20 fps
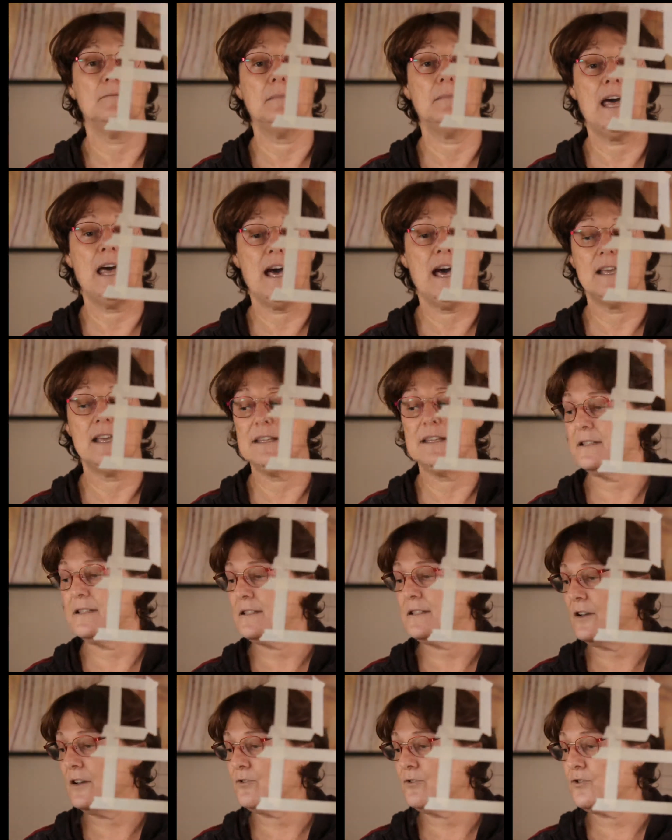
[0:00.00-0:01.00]

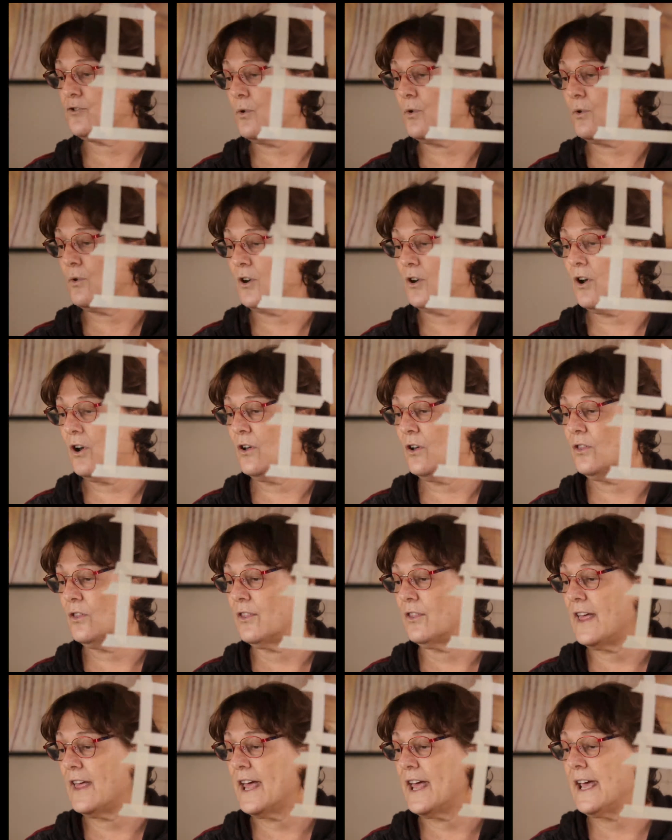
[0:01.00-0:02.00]
lines drawn
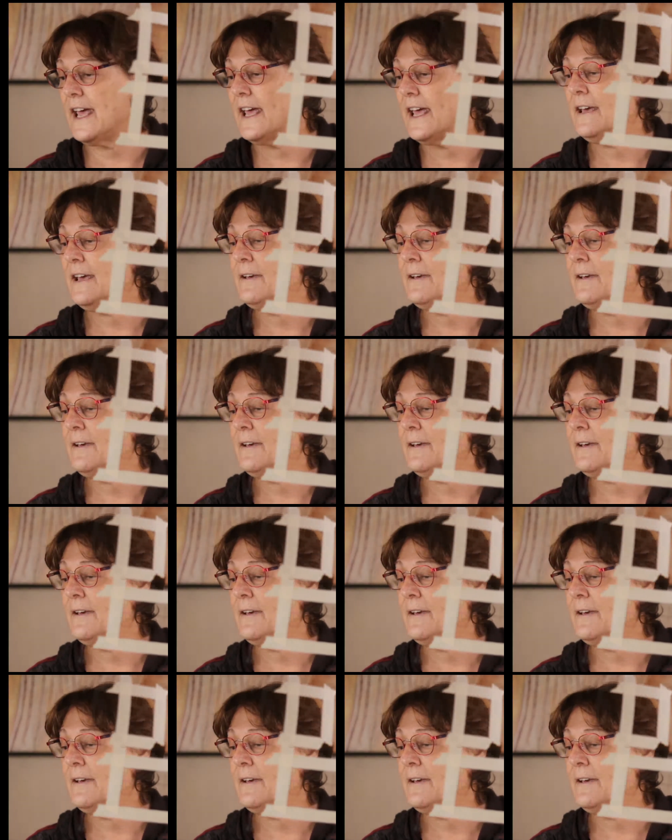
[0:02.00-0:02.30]
on there,